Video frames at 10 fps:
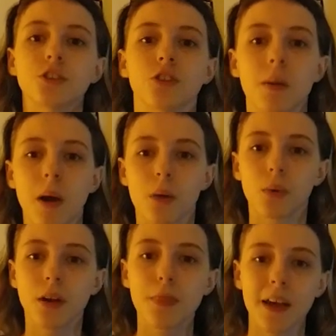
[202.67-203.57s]
Drem, I
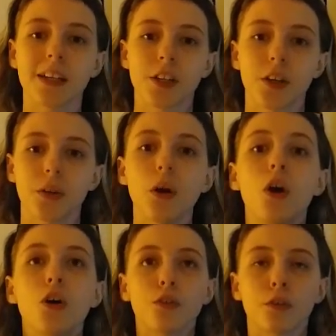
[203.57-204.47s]
want to thank you
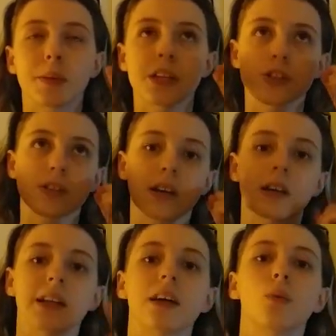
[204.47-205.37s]
for being just a
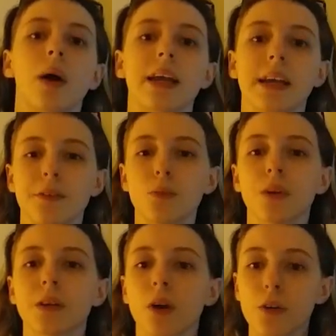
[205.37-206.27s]
click away, even
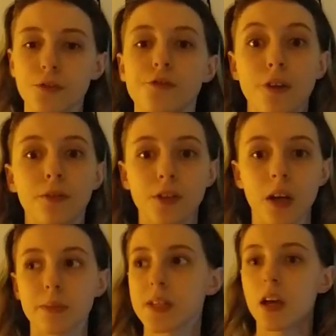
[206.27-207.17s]
when I'm going through rough
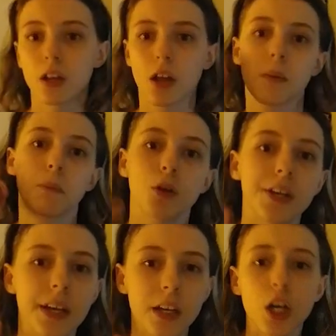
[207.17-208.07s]
times like
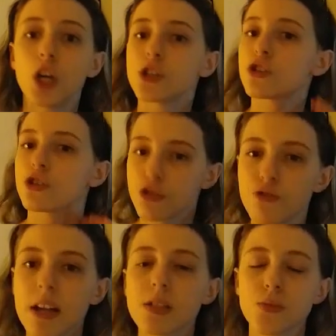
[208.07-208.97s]
bullying,
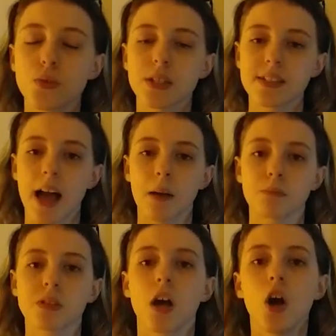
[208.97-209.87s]
stressful
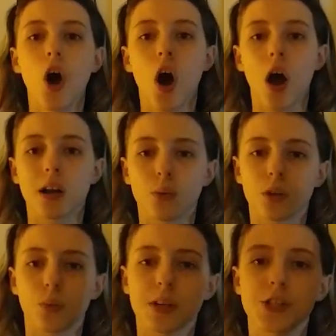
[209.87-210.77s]
exams, and I
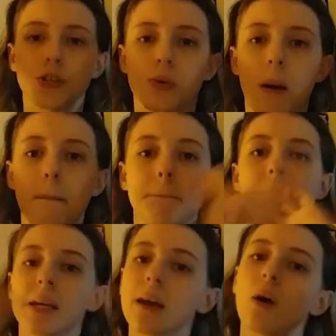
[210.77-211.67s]
want to wish you a
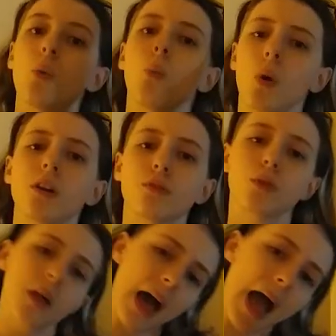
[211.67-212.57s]
big, wonderful,